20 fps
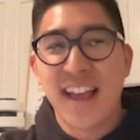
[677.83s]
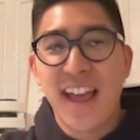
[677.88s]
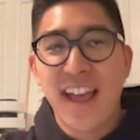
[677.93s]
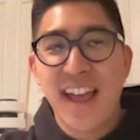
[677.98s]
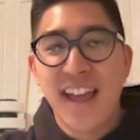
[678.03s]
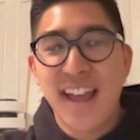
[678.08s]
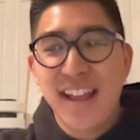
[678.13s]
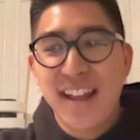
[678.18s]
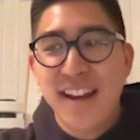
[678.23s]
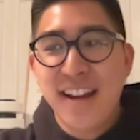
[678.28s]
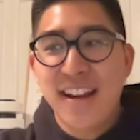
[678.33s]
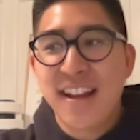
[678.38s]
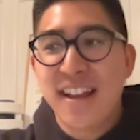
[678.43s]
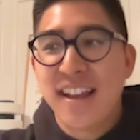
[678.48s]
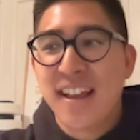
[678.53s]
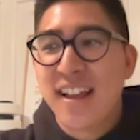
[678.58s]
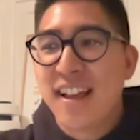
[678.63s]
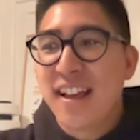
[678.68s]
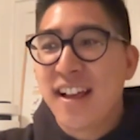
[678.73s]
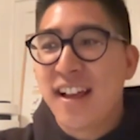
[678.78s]
And,
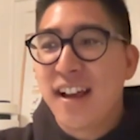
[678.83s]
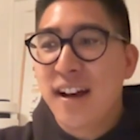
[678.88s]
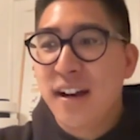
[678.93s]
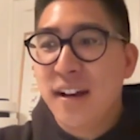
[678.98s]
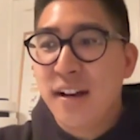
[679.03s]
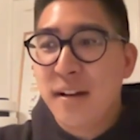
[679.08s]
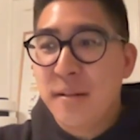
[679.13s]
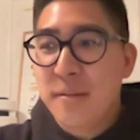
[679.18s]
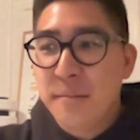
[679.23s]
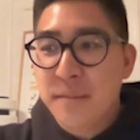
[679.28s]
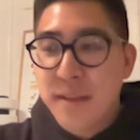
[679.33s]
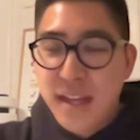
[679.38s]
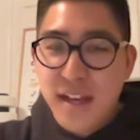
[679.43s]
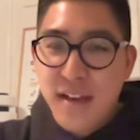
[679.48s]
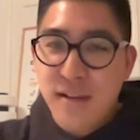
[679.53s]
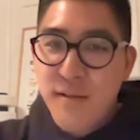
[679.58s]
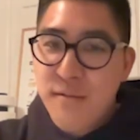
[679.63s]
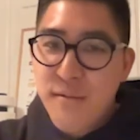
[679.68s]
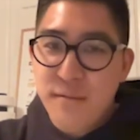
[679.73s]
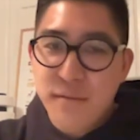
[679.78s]

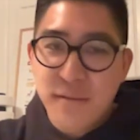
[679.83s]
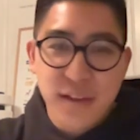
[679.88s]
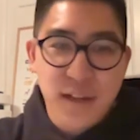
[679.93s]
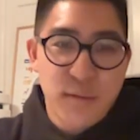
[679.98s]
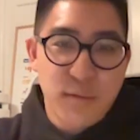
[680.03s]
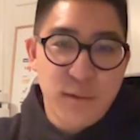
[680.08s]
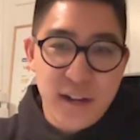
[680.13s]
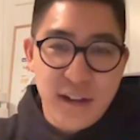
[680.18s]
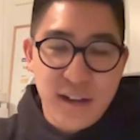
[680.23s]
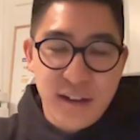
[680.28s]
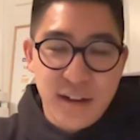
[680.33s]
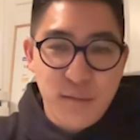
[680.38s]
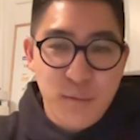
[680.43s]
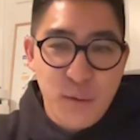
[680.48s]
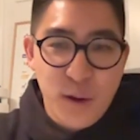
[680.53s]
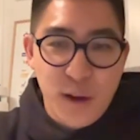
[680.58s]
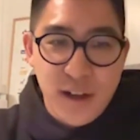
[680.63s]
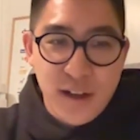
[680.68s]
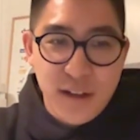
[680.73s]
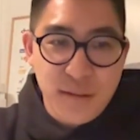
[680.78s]
yeah, I went on a
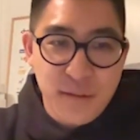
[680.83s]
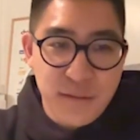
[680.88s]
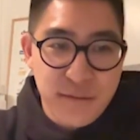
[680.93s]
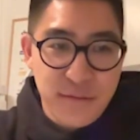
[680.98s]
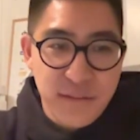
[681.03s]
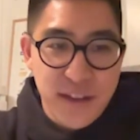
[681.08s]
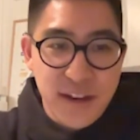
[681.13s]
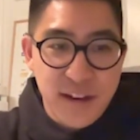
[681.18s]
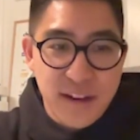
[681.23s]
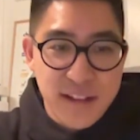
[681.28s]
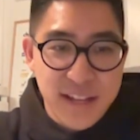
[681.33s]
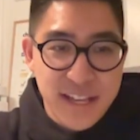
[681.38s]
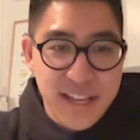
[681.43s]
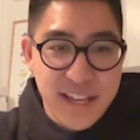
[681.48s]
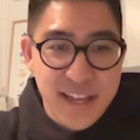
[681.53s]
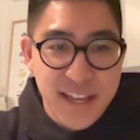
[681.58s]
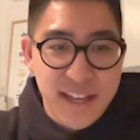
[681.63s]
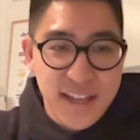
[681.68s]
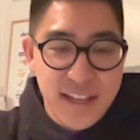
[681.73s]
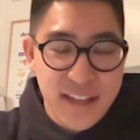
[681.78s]
walk with
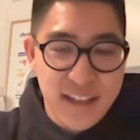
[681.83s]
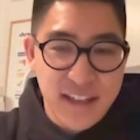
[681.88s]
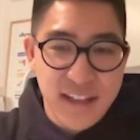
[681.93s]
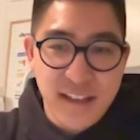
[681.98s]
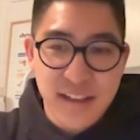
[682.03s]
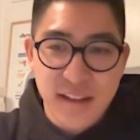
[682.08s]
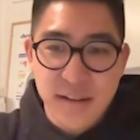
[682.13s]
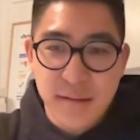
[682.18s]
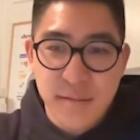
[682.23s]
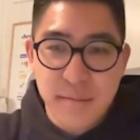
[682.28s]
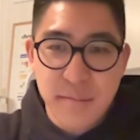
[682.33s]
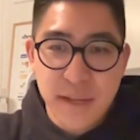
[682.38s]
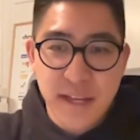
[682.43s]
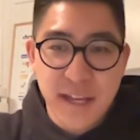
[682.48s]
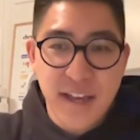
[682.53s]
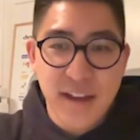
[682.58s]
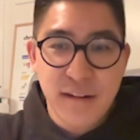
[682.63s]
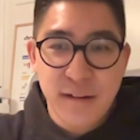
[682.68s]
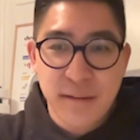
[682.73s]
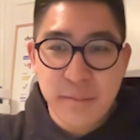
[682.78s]
Verite in
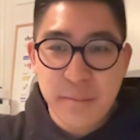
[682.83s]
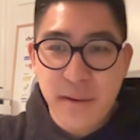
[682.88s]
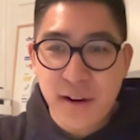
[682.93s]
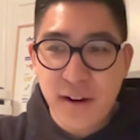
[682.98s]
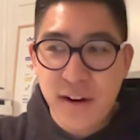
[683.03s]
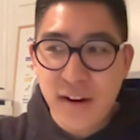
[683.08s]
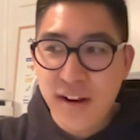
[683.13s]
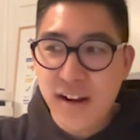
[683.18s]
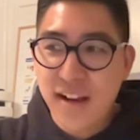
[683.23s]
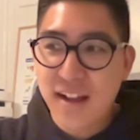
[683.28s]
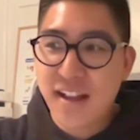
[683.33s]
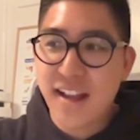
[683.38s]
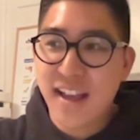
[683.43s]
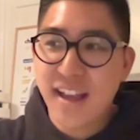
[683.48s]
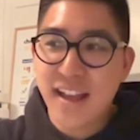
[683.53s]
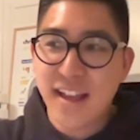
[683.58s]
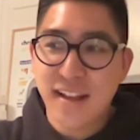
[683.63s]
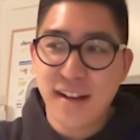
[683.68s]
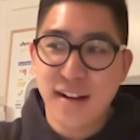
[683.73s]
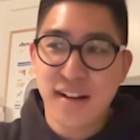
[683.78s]
McCarran Park.
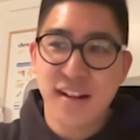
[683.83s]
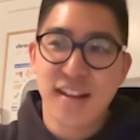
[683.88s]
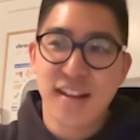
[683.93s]
And